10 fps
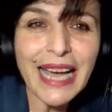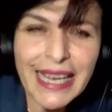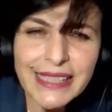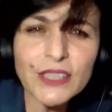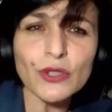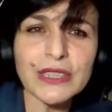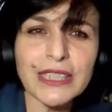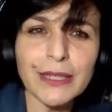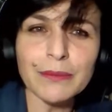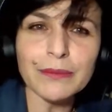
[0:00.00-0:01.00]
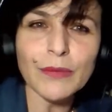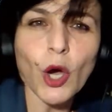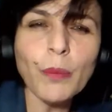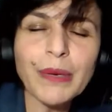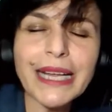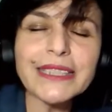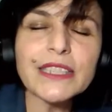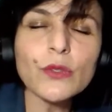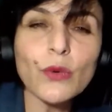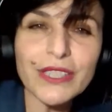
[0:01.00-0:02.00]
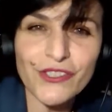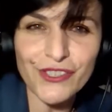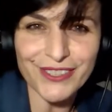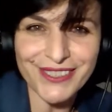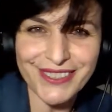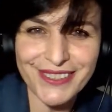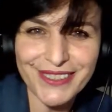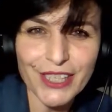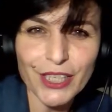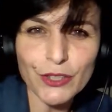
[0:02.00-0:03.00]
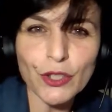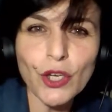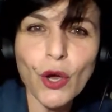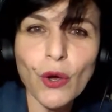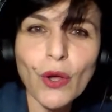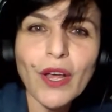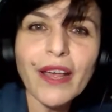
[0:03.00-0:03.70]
Ask your team open-ended questions to know